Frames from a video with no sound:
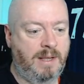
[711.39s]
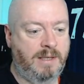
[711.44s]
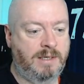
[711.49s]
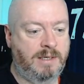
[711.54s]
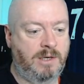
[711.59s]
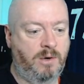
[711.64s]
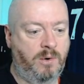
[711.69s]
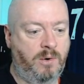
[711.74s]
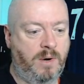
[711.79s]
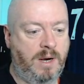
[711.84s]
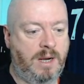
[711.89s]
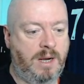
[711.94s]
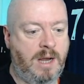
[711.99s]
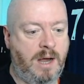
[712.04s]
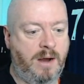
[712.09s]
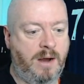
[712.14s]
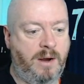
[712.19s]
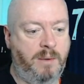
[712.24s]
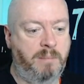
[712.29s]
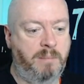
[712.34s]
So
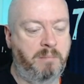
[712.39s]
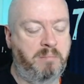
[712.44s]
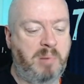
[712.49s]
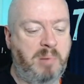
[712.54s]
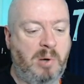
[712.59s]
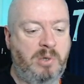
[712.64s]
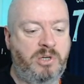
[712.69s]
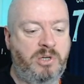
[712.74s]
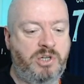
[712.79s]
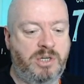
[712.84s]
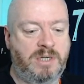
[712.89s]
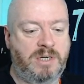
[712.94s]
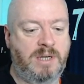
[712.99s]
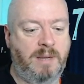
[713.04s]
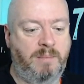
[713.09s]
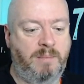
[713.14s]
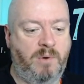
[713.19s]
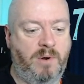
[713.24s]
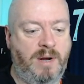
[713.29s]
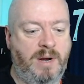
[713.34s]
Kara Mbodj has
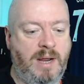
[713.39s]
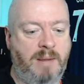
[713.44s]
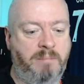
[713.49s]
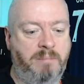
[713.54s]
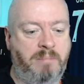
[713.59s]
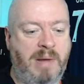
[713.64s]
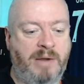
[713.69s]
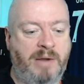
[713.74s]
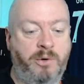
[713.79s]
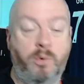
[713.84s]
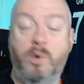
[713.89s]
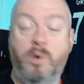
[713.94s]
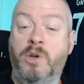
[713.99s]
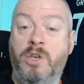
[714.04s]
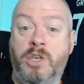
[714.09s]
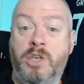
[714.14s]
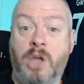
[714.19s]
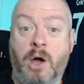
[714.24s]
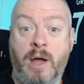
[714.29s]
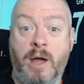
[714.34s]
come on and
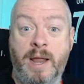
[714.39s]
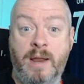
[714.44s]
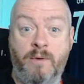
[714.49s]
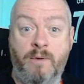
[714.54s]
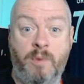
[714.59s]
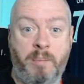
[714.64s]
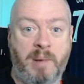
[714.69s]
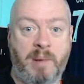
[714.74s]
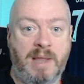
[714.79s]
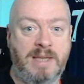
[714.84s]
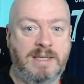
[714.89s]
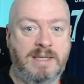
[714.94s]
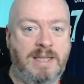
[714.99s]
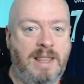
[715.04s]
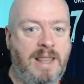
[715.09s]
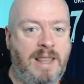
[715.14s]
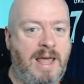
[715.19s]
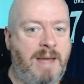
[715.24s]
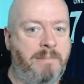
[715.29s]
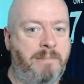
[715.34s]
Badu Ndai
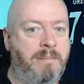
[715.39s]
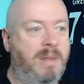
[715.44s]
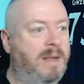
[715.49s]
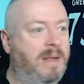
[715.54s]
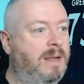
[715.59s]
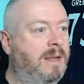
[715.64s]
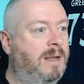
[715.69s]
replacing them.